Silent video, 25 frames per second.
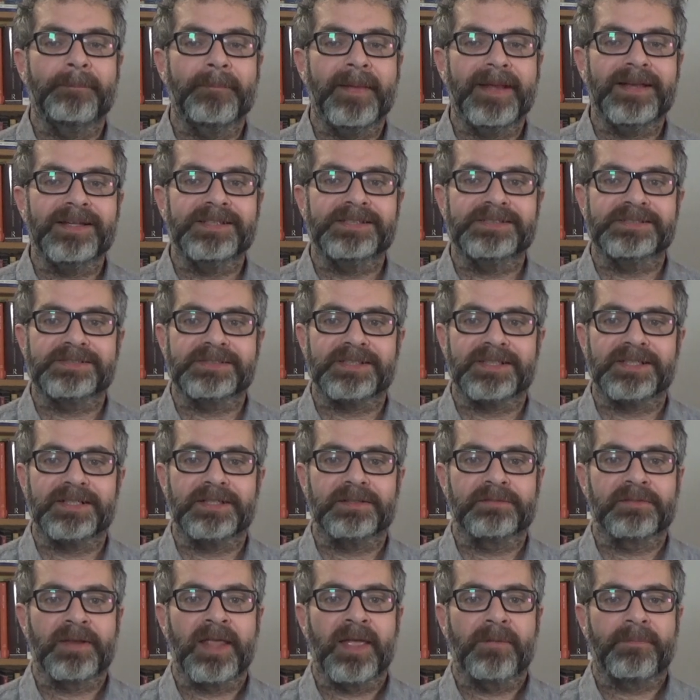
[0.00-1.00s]

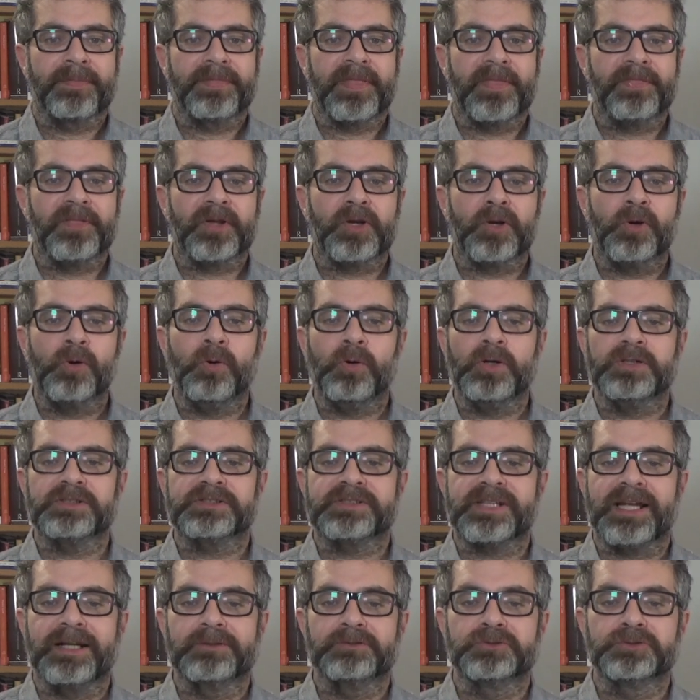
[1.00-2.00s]
Minister that the
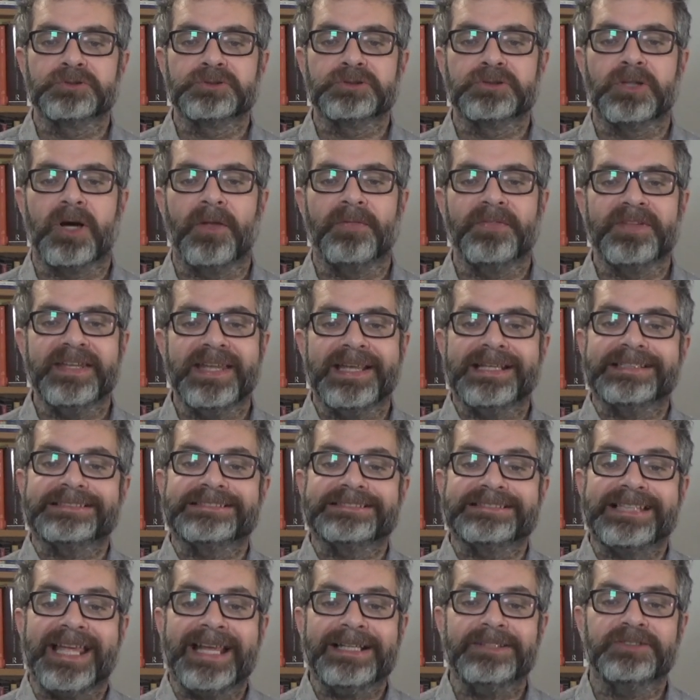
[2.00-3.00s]
courts can rule on the
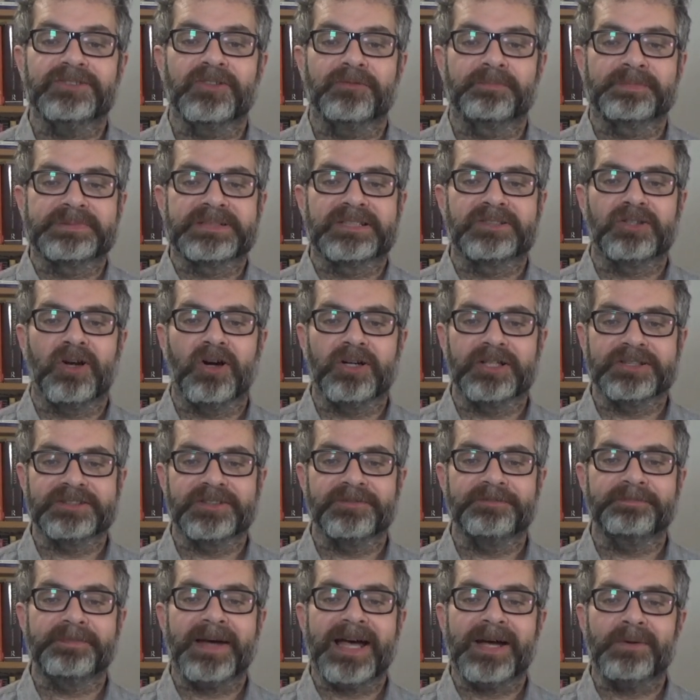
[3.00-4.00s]
extent of
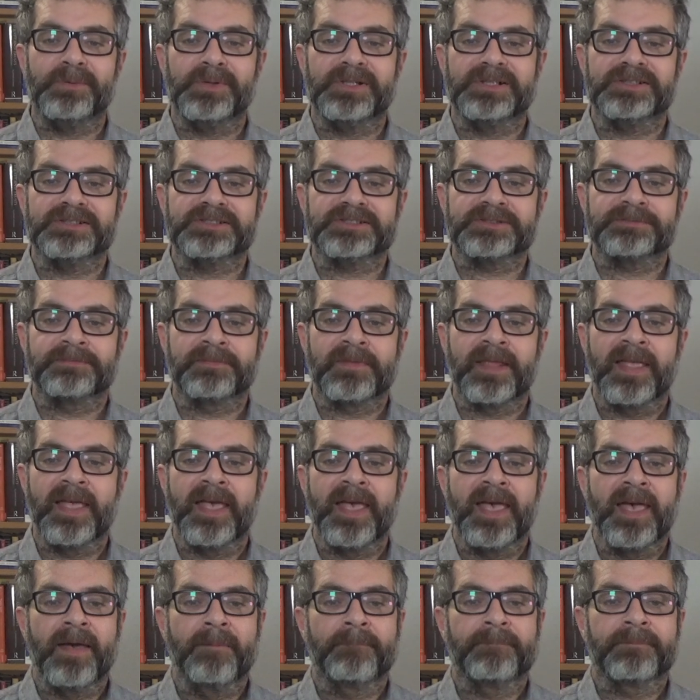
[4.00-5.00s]
prerogative powers.
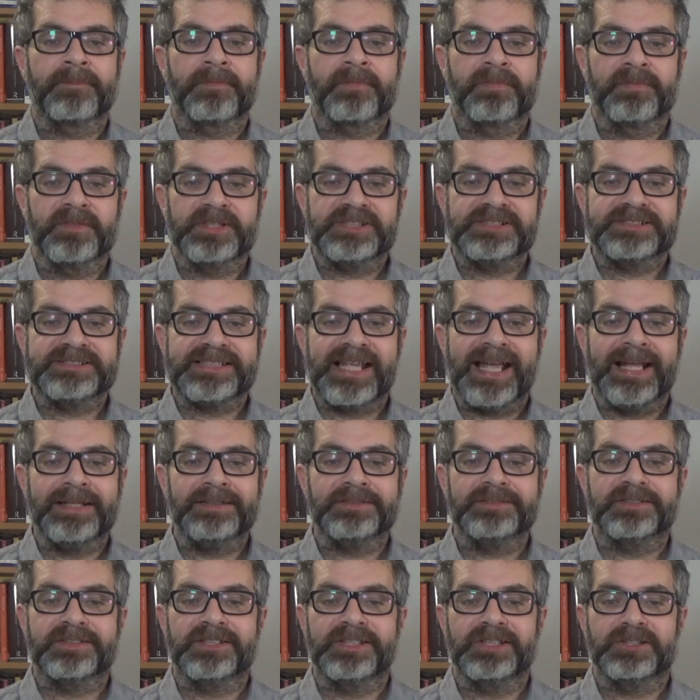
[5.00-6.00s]
The
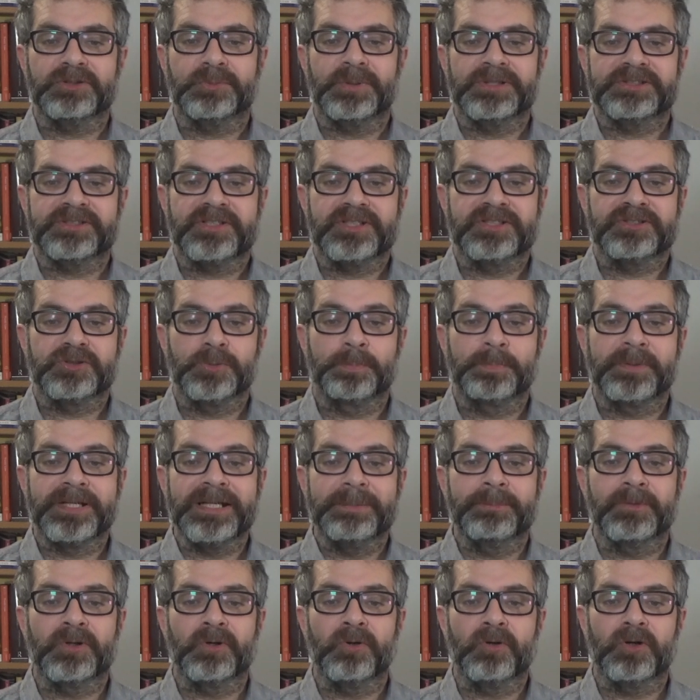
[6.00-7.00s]
standard which the
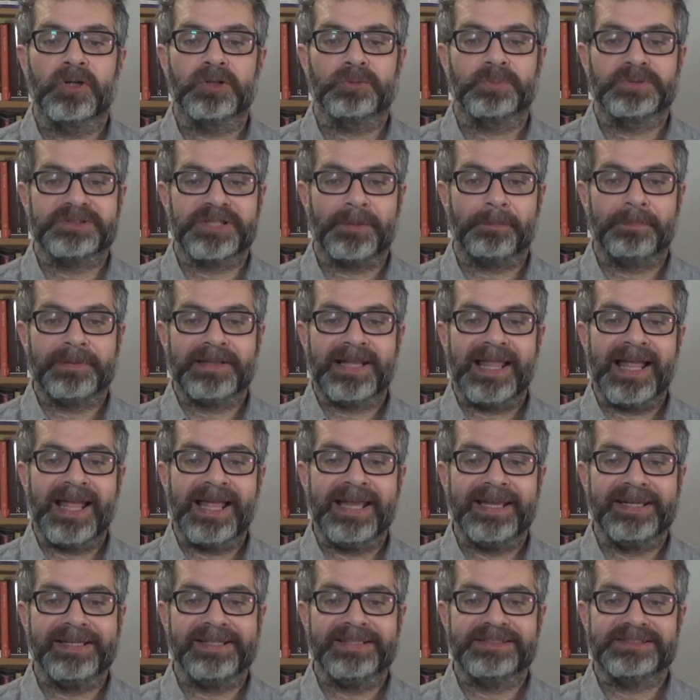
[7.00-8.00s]
Supreme Court was
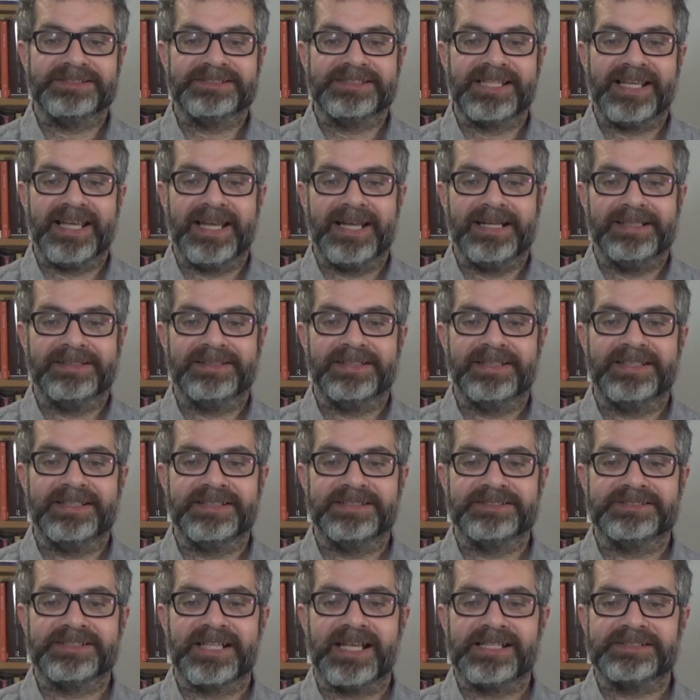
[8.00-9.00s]
applying, it said,
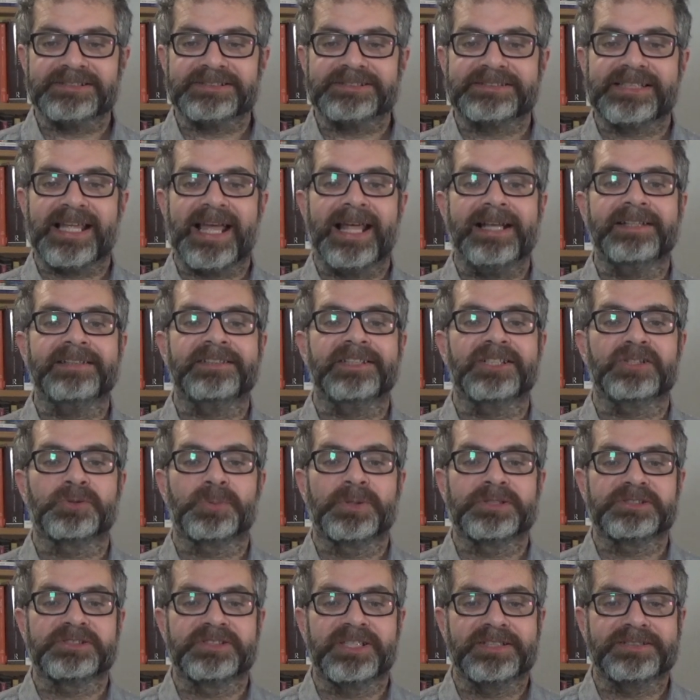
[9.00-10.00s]
is a standard
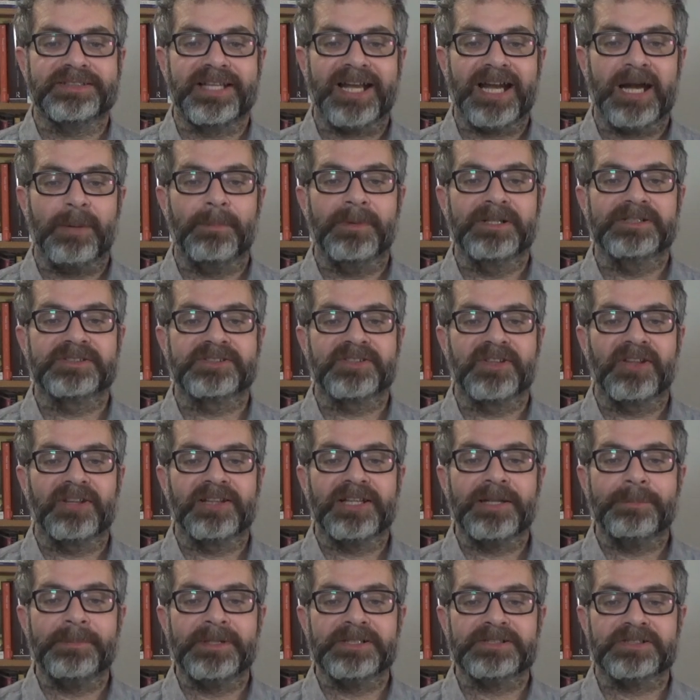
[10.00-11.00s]
which determines the
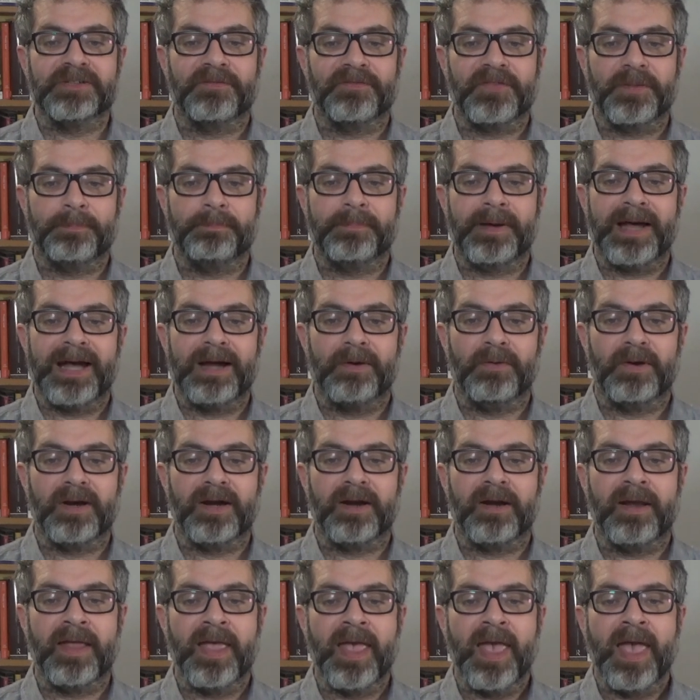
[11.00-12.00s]
limits of the
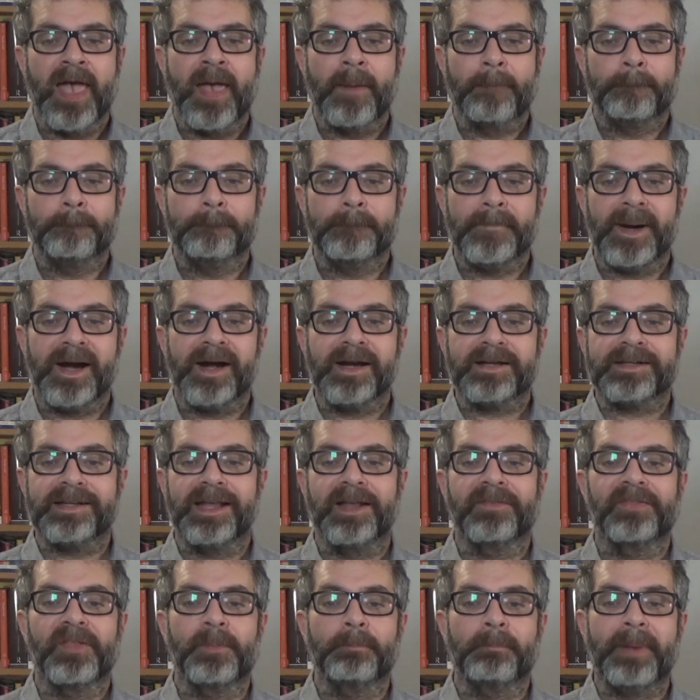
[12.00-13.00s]
power,
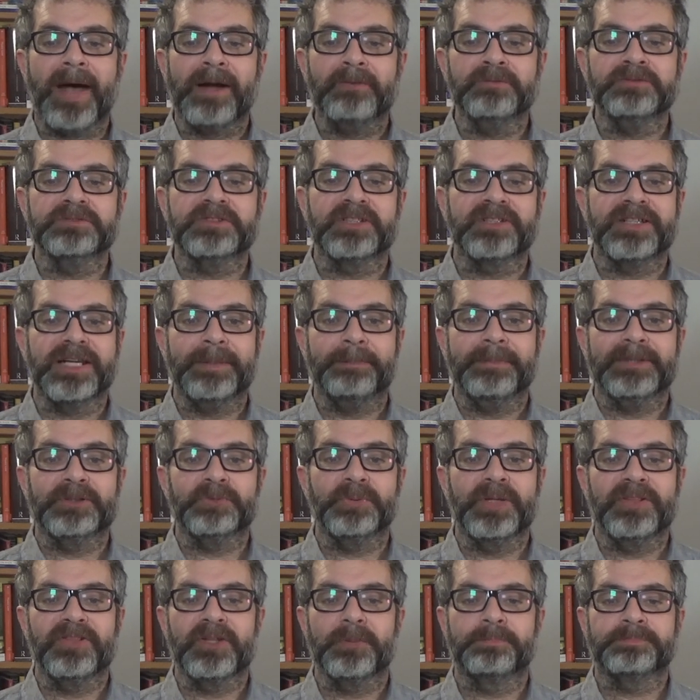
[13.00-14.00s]
marking the boundary
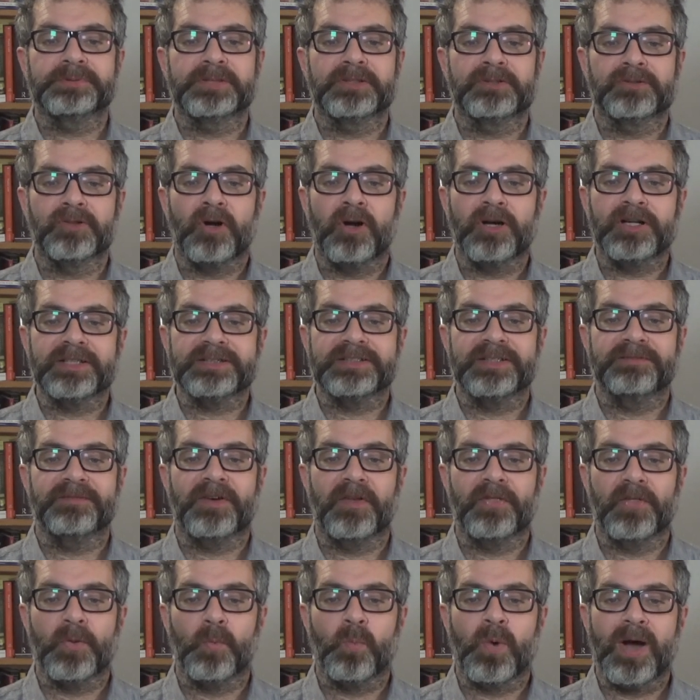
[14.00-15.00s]
between the prerogative
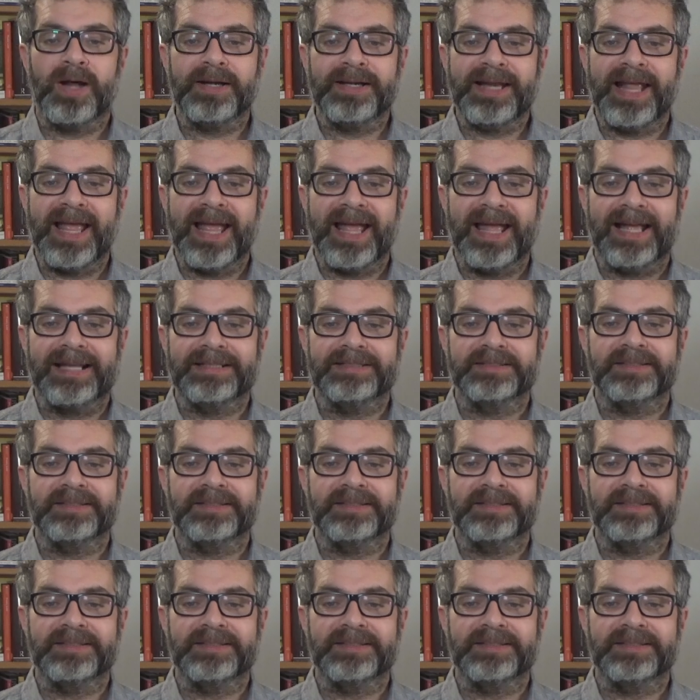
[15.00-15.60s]
on the one hand